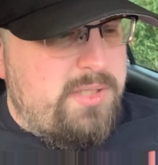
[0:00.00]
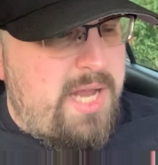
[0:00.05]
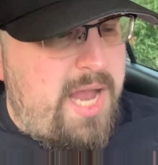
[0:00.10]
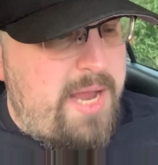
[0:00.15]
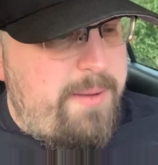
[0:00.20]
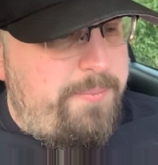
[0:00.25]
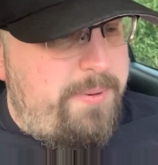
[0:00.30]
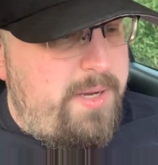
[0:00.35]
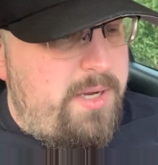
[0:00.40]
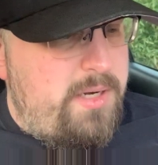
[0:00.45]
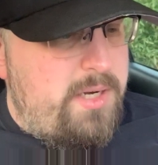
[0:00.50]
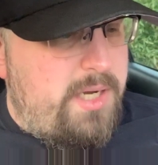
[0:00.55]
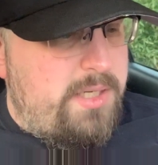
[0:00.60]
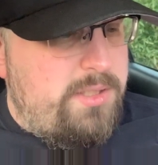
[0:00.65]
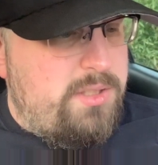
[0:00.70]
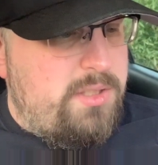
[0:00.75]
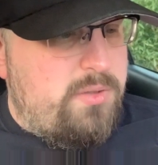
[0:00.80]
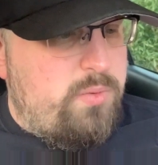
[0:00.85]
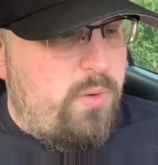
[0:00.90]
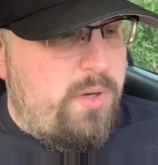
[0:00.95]
goes, "Hi Pete. I
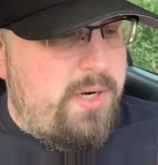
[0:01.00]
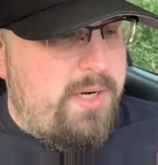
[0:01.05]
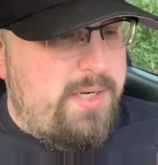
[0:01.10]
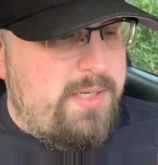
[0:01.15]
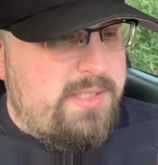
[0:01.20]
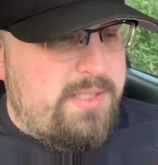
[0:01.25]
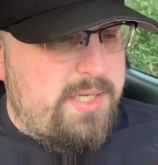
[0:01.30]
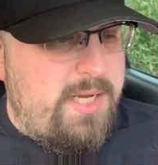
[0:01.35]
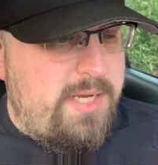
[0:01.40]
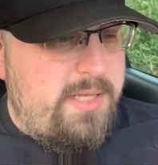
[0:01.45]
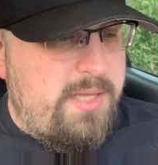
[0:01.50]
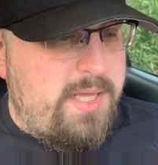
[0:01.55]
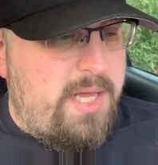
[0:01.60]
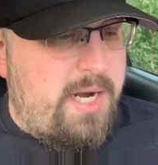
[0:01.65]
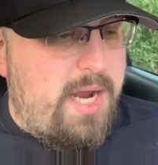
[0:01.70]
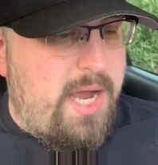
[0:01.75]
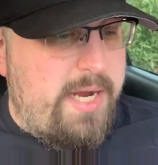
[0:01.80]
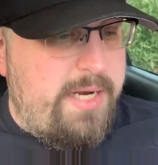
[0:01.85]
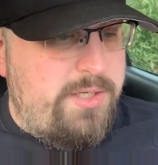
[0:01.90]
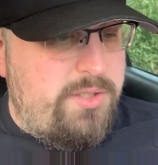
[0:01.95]
just wanted to say
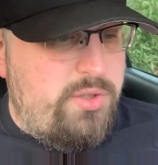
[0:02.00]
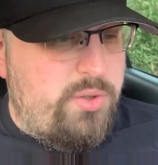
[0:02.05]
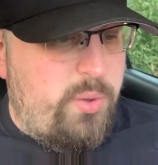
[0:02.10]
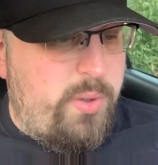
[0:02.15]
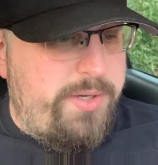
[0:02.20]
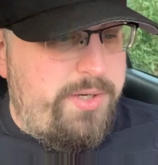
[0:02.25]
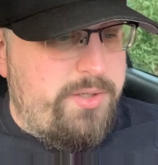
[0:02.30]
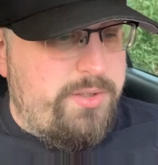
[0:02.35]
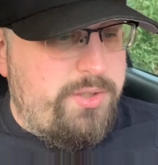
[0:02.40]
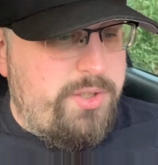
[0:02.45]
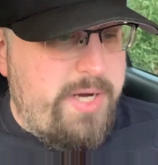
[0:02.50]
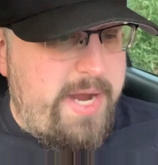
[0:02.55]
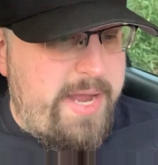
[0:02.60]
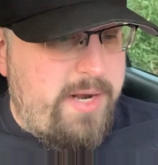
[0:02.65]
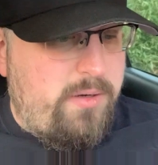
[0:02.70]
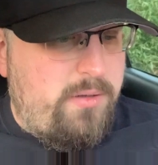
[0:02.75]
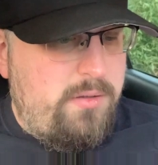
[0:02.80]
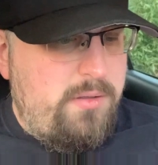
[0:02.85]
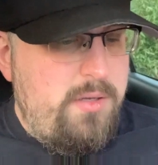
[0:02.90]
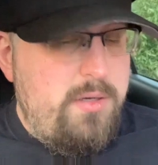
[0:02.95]
that I enjoy your
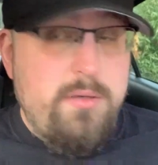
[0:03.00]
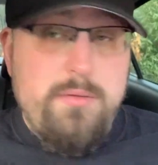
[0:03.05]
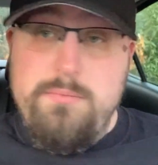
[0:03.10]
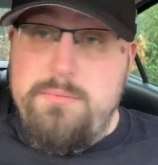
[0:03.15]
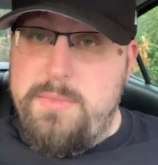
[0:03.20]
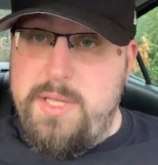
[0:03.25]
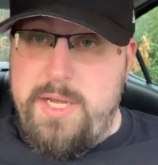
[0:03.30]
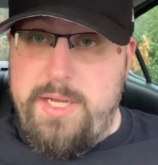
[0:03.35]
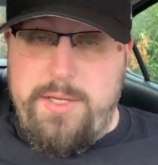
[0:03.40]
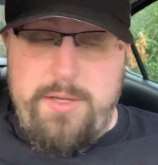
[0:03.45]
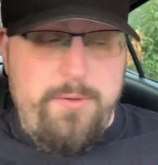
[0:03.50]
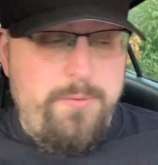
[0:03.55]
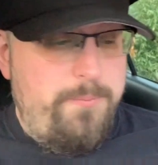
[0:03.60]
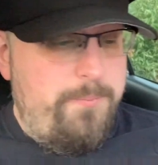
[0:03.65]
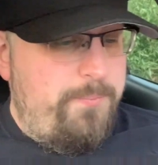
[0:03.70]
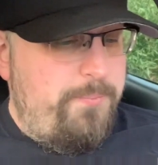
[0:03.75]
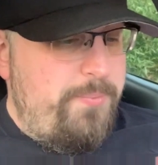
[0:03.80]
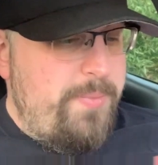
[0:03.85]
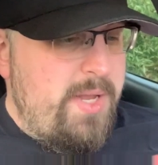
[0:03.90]
channel." Thank you.